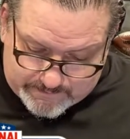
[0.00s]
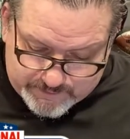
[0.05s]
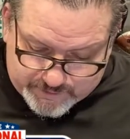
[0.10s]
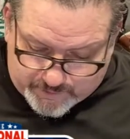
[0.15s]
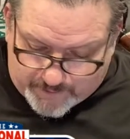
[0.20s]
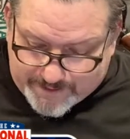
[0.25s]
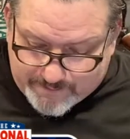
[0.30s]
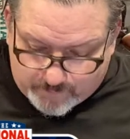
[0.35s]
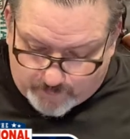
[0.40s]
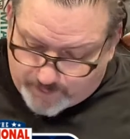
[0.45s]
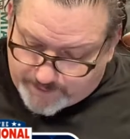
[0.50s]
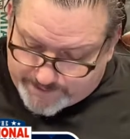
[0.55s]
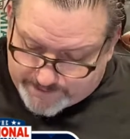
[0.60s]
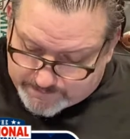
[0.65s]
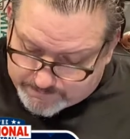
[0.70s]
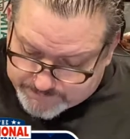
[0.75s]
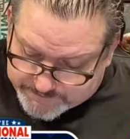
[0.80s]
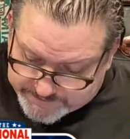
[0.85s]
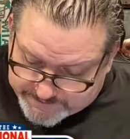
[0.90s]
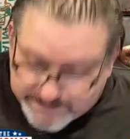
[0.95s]
Trent
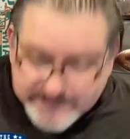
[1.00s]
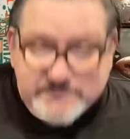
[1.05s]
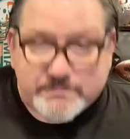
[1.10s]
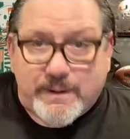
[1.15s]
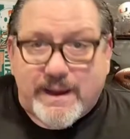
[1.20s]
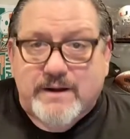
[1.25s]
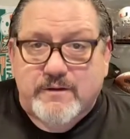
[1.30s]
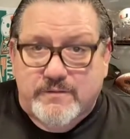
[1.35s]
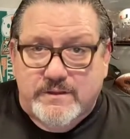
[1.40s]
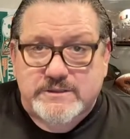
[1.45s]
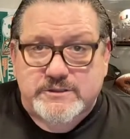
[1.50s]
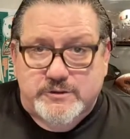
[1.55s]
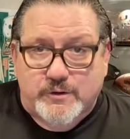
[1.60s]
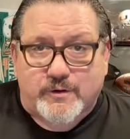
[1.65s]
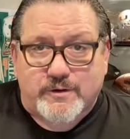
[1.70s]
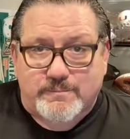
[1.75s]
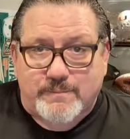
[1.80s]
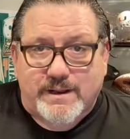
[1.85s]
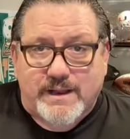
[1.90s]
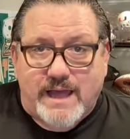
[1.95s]
Williams is better than
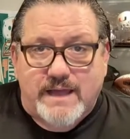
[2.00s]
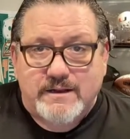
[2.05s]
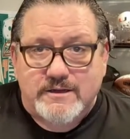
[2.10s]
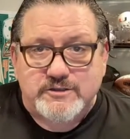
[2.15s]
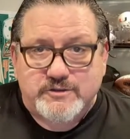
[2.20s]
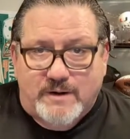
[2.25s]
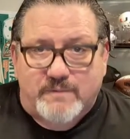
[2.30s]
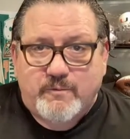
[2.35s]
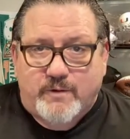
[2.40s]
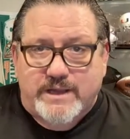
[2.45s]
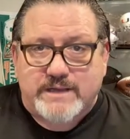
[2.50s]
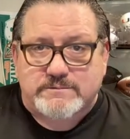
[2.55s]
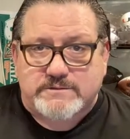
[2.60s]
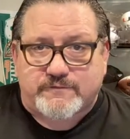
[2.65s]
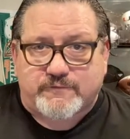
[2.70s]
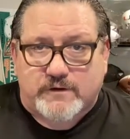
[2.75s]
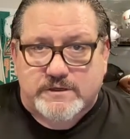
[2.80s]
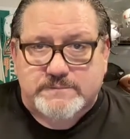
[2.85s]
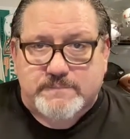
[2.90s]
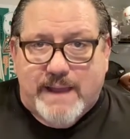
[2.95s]
Jordan Mailata. Trent Williams, the
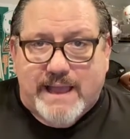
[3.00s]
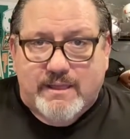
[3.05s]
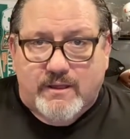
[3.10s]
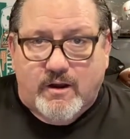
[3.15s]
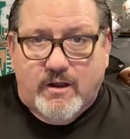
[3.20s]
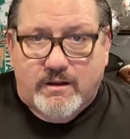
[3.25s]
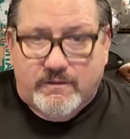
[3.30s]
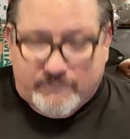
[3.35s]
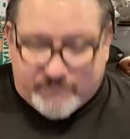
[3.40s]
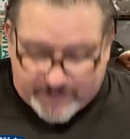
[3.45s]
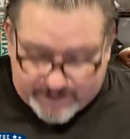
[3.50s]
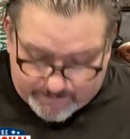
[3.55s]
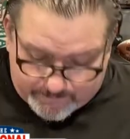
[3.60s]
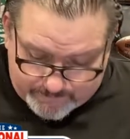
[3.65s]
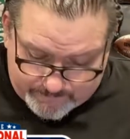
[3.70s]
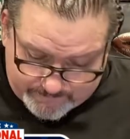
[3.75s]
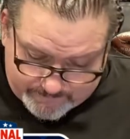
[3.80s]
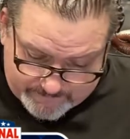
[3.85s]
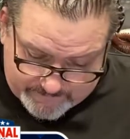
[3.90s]
first ballot Hall of Fame,